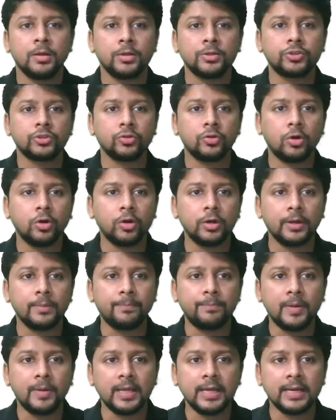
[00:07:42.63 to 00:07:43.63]
So, on a
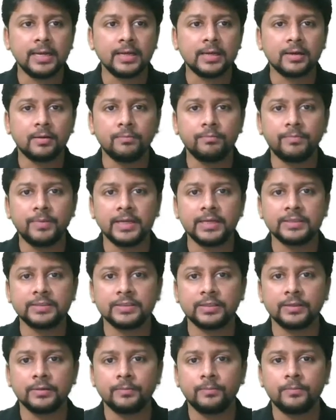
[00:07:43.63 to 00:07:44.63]
plain
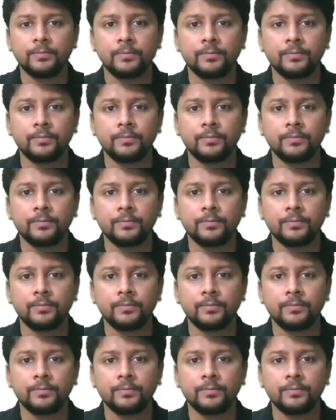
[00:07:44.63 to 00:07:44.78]
comparison,